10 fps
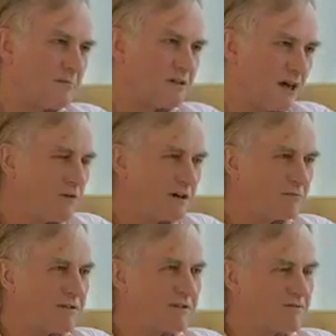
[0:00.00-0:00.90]
But I wonder
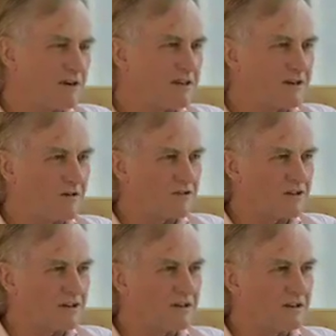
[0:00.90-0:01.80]
whether it's raising
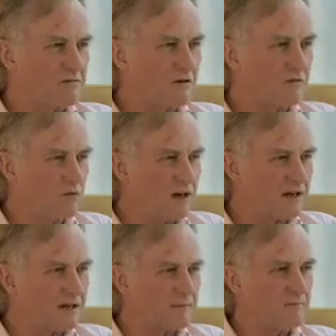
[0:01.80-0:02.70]
consciousness in the wrong
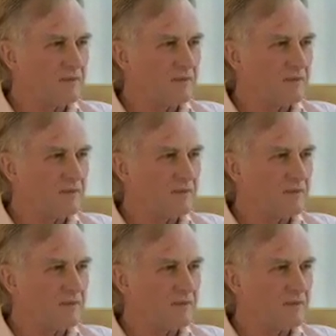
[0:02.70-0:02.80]
way